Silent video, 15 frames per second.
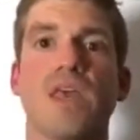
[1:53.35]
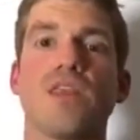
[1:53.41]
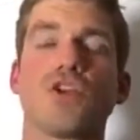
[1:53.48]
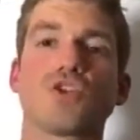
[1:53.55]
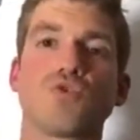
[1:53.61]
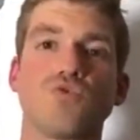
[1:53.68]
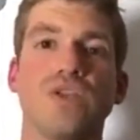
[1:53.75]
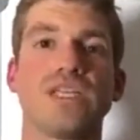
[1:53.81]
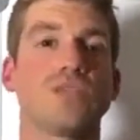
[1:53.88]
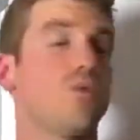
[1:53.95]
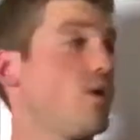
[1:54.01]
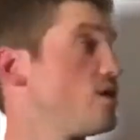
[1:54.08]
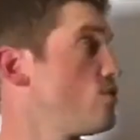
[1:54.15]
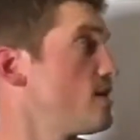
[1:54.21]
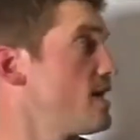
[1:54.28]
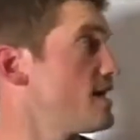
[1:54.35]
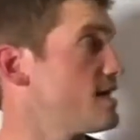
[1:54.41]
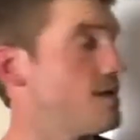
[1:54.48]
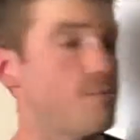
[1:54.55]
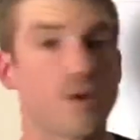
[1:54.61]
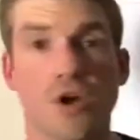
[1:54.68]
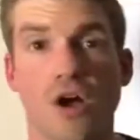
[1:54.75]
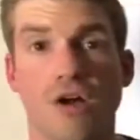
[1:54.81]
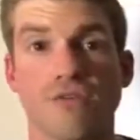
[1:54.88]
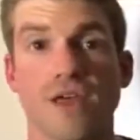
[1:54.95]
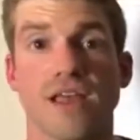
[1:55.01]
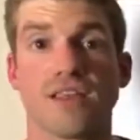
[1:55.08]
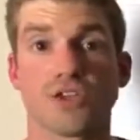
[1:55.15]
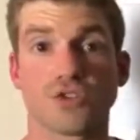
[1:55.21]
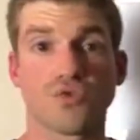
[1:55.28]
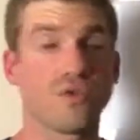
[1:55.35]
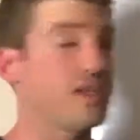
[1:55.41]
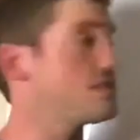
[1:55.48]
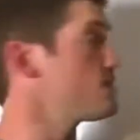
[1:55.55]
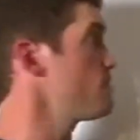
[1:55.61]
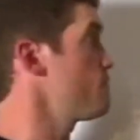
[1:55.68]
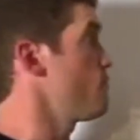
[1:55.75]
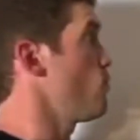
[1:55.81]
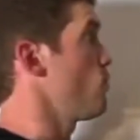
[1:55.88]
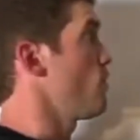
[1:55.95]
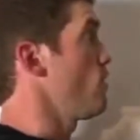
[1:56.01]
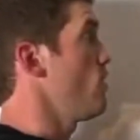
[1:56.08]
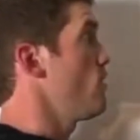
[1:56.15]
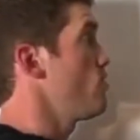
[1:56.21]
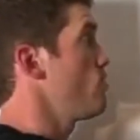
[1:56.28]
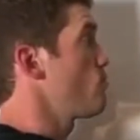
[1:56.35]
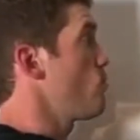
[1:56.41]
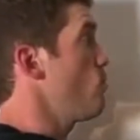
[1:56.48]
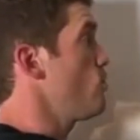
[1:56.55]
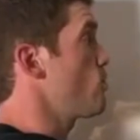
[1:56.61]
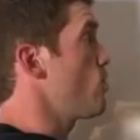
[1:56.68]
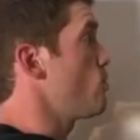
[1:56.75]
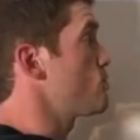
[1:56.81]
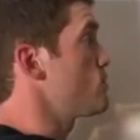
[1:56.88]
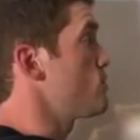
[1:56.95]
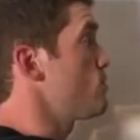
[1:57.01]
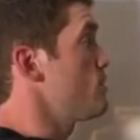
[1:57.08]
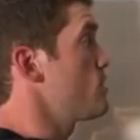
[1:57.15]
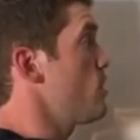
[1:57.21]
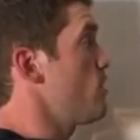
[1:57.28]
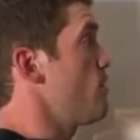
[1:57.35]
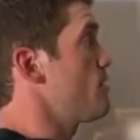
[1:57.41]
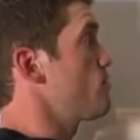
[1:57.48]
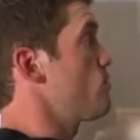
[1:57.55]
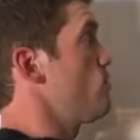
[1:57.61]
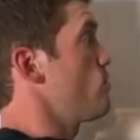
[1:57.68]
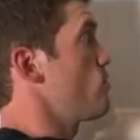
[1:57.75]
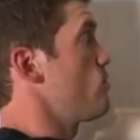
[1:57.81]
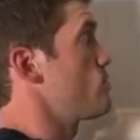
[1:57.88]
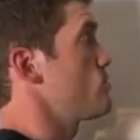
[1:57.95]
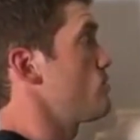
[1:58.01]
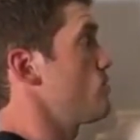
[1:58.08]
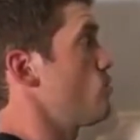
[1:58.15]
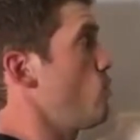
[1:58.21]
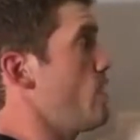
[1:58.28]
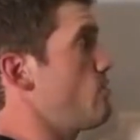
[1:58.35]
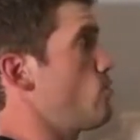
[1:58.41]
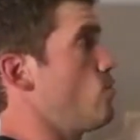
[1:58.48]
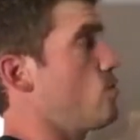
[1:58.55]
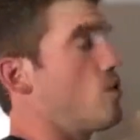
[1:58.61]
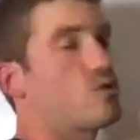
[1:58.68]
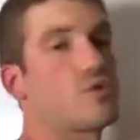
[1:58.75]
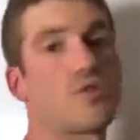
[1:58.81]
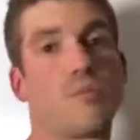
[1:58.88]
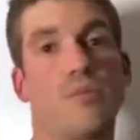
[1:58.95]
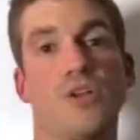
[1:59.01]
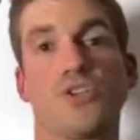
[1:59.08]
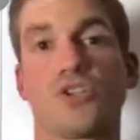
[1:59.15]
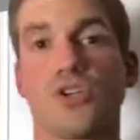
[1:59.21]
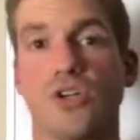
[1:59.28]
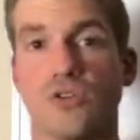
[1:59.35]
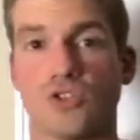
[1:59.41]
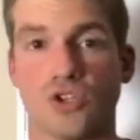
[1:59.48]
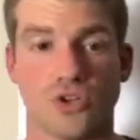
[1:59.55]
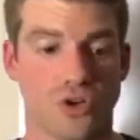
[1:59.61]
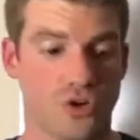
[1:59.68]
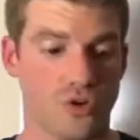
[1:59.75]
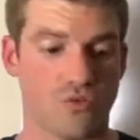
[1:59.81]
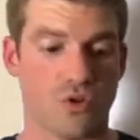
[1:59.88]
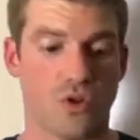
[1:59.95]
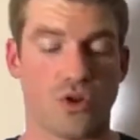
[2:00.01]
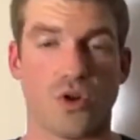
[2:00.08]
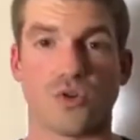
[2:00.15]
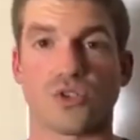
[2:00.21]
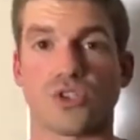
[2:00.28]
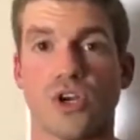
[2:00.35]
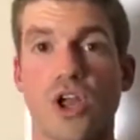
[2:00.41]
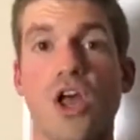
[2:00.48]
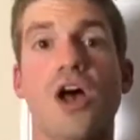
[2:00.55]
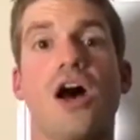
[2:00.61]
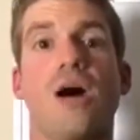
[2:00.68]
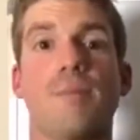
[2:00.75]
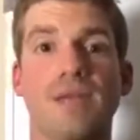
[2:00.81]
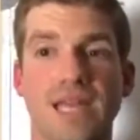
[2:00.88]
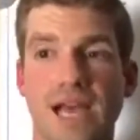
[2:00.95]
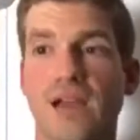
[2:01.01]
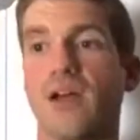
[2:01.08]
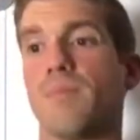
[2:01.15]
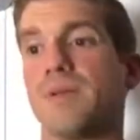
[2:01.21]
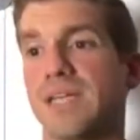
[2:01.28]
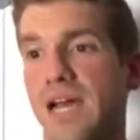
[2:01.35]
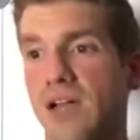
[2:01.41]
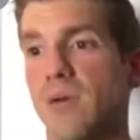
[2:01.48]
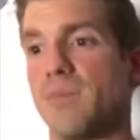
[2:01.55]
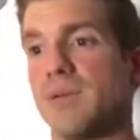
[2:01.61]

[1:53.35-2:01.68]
There's a reason why you can't keep it off. There's a reason for the roller coaster. We talk about the roller coaster, the weight roller coaster, the blood sugar, sugar roller coaster, up and down, up and down, up